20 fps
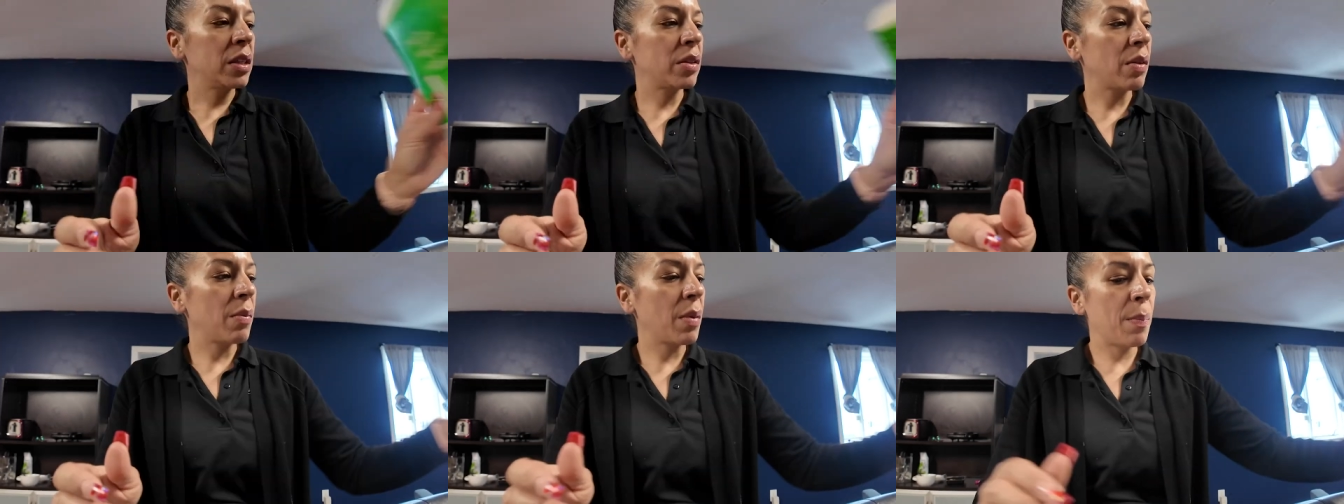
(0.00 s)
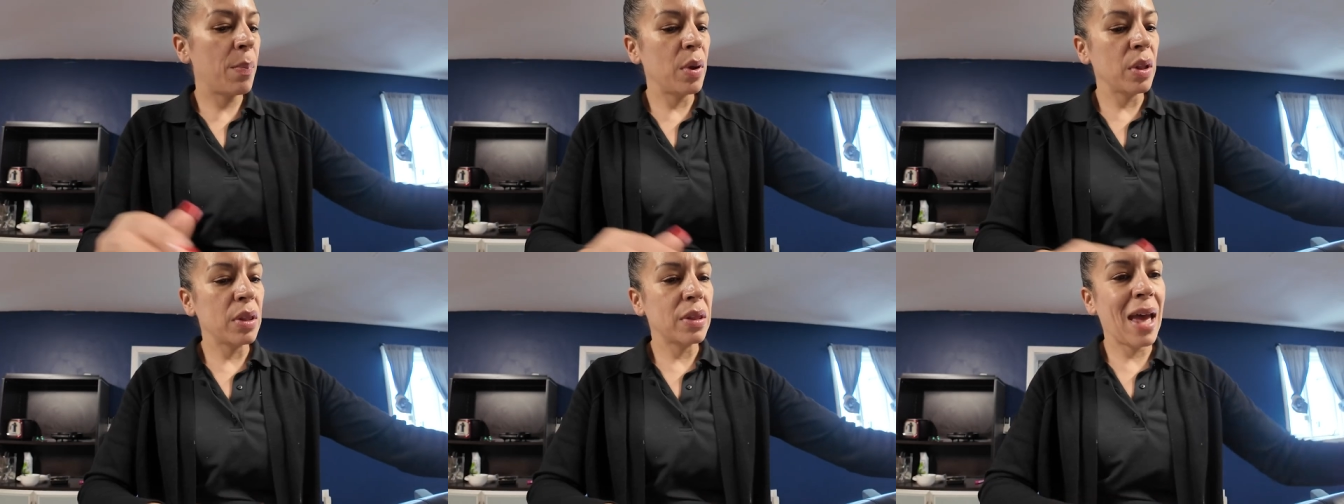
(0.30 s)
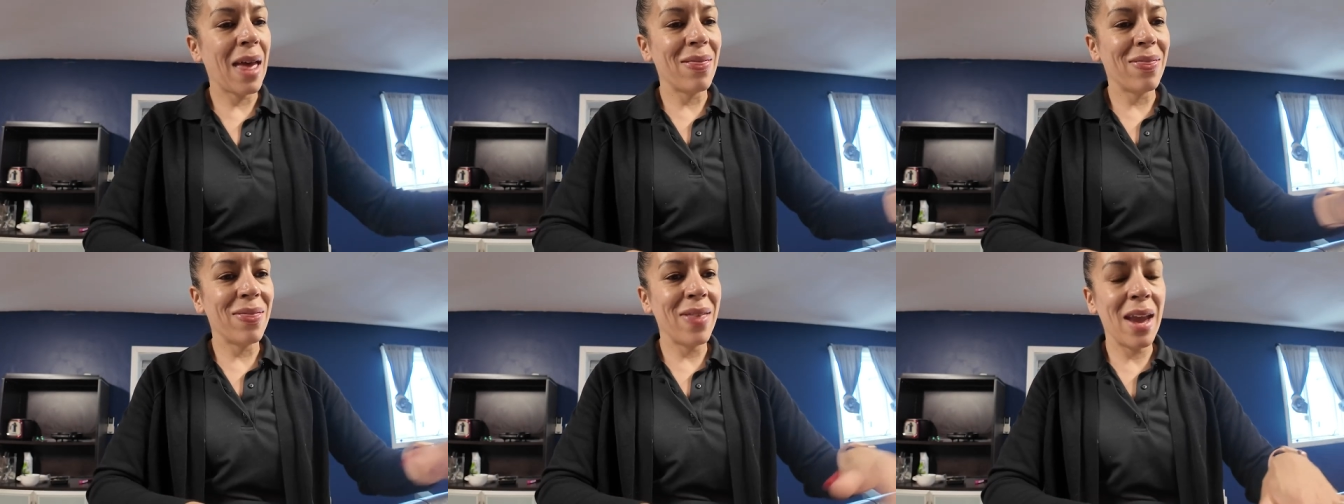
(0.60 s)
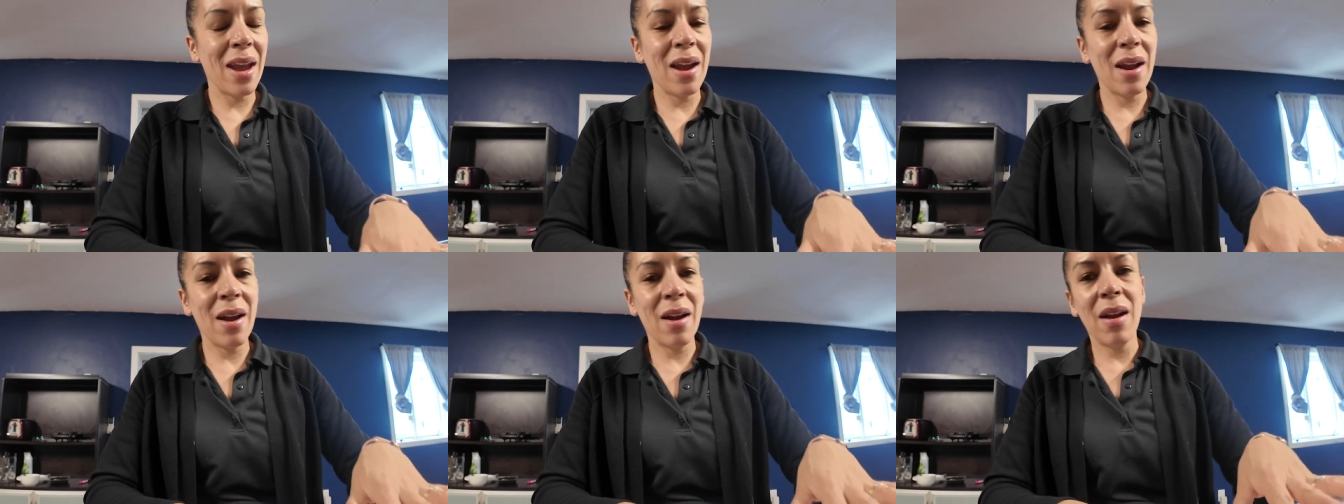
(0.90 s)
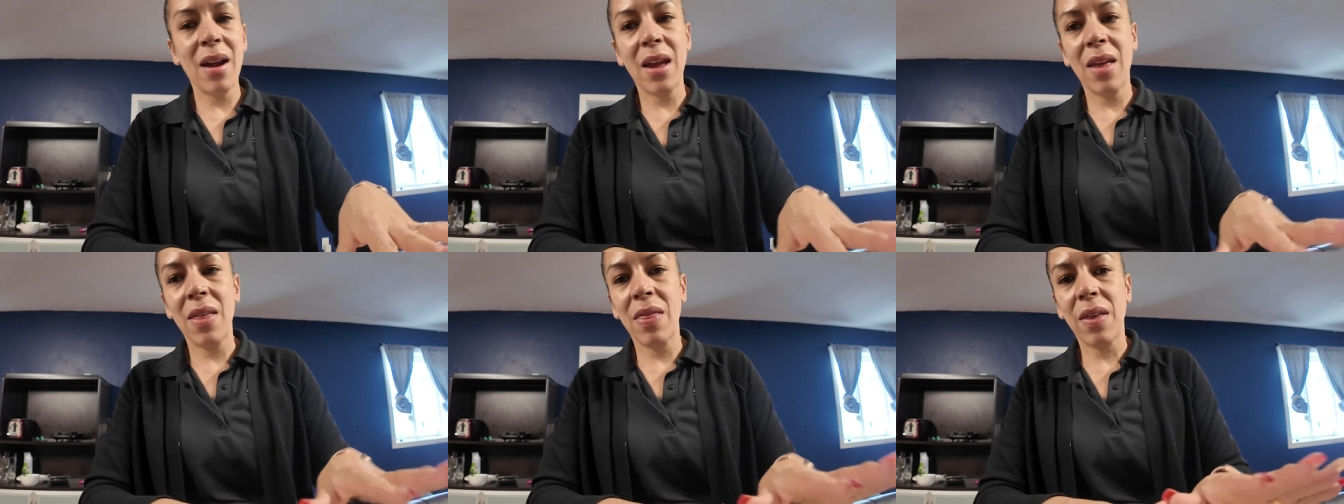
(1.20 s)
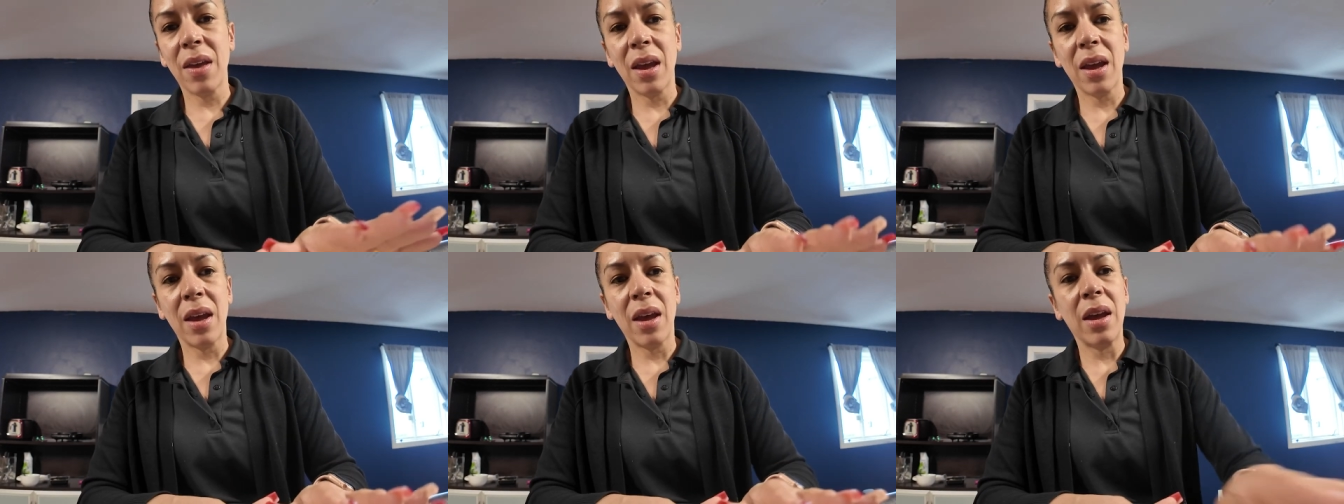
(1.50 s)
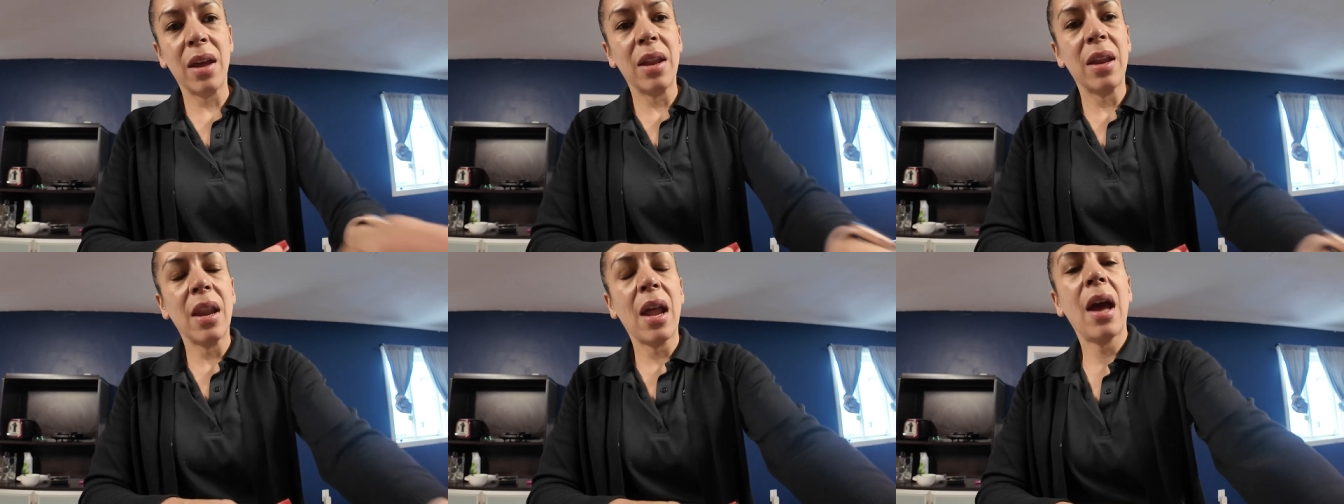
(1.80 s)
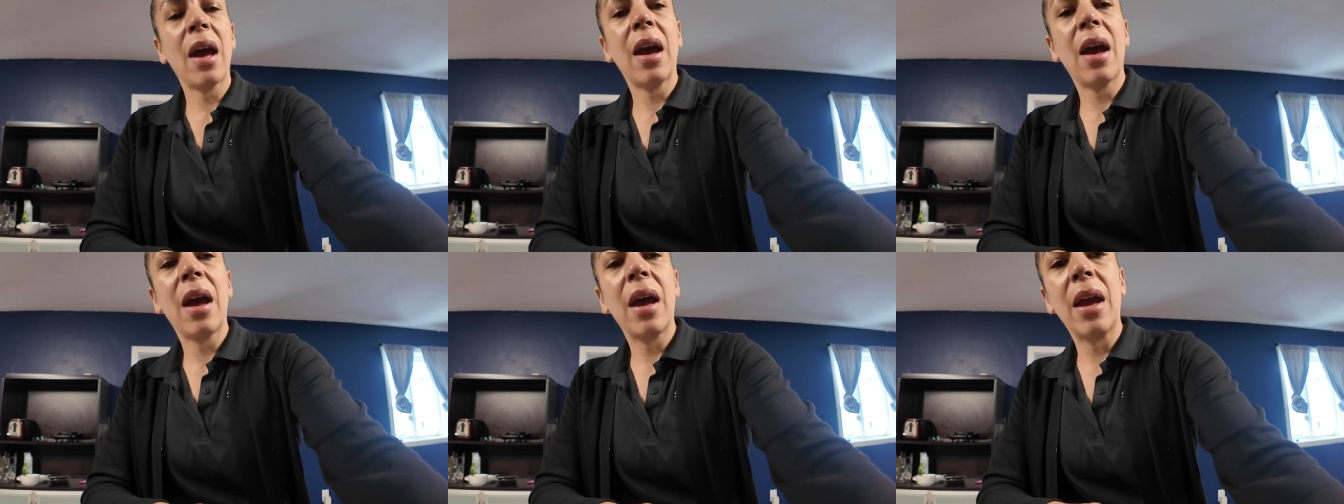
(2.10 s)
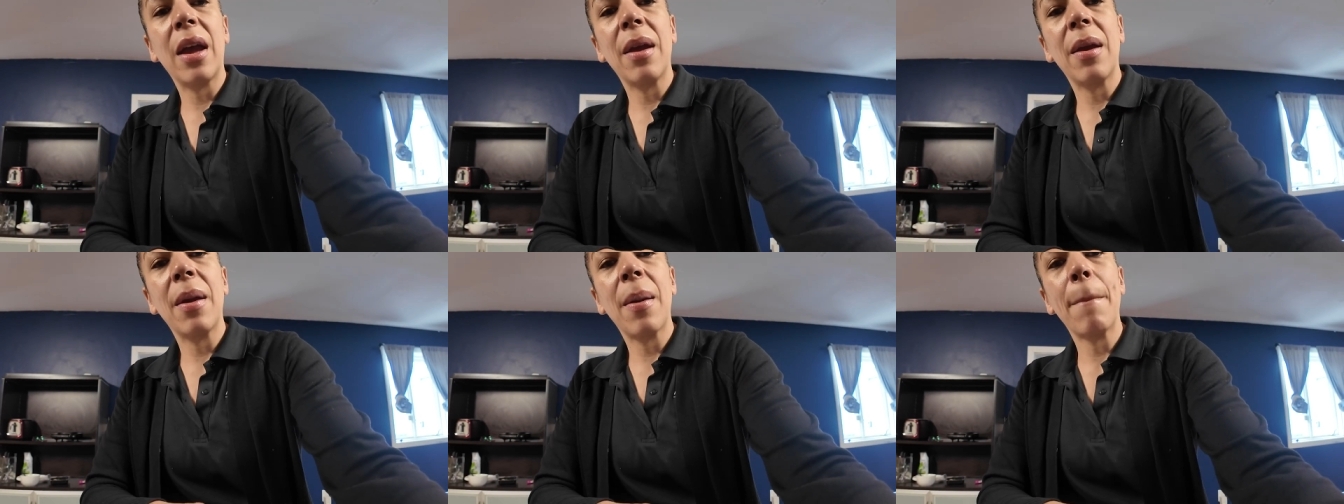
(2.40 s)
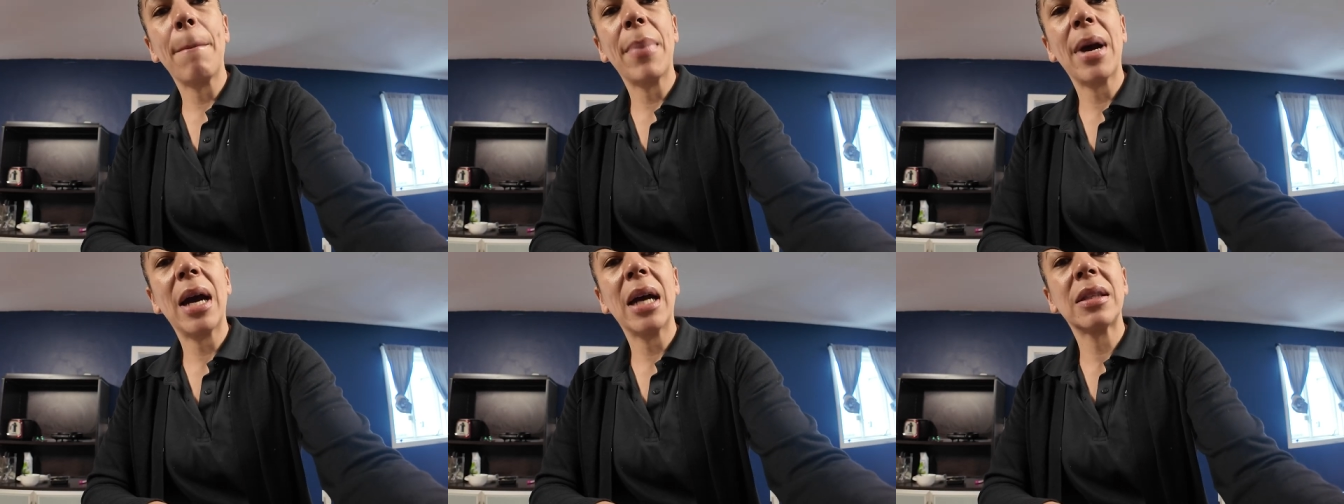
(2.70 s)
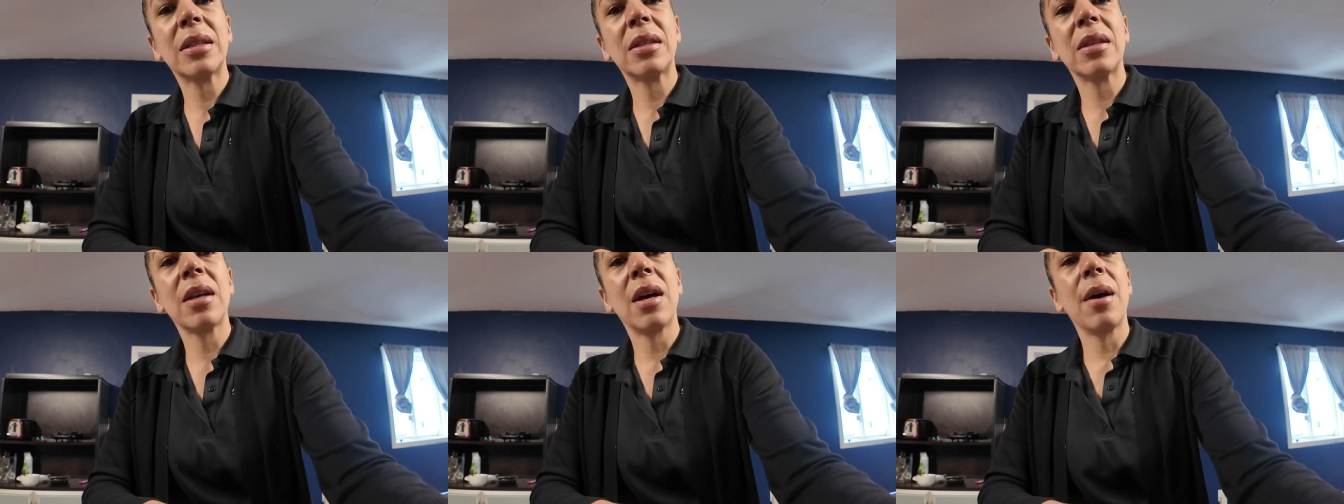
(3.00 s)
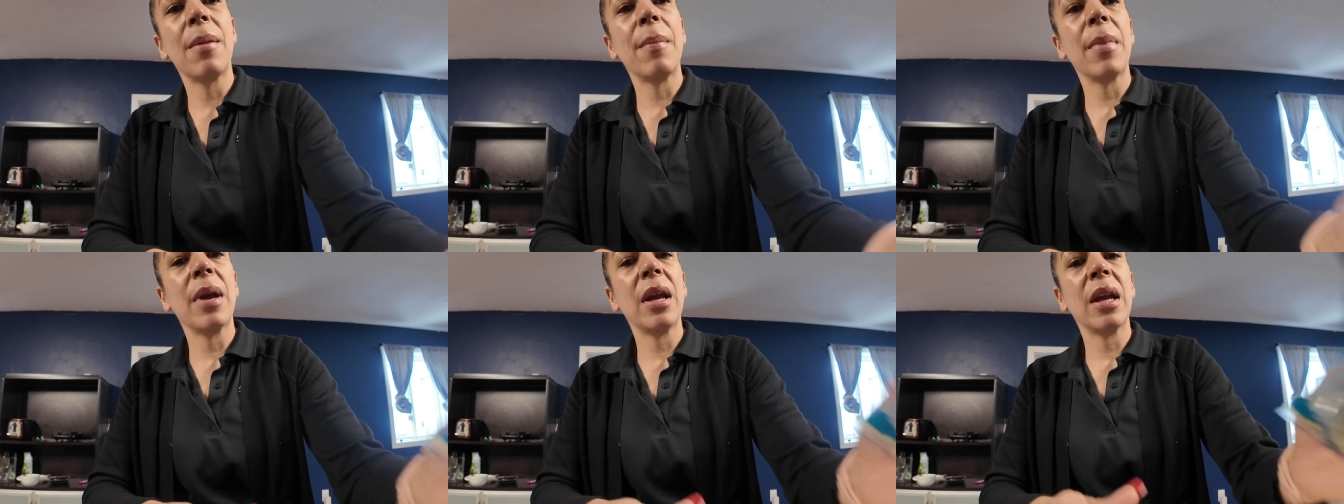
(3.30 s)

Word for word: So I'm gonna put that there, and then I bought some